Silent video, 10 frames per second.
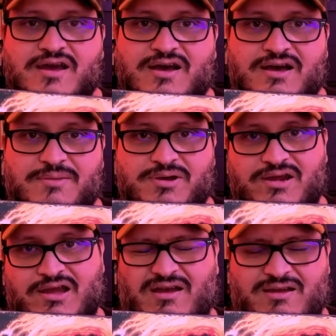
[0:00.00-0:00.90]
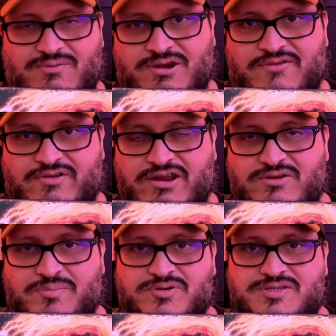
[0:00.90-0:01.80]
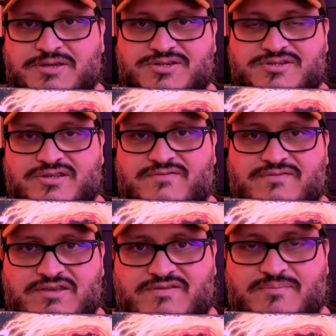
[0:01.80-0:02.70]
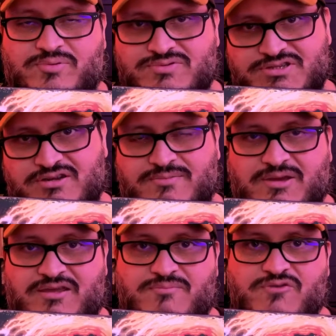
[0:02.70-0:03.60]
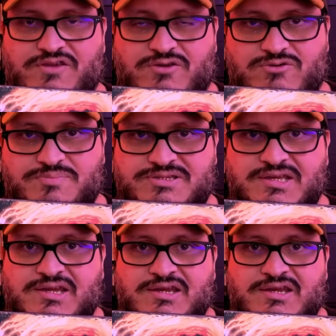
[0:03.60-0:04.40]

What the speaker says: But whenever I do post of this and post it on my movie groups,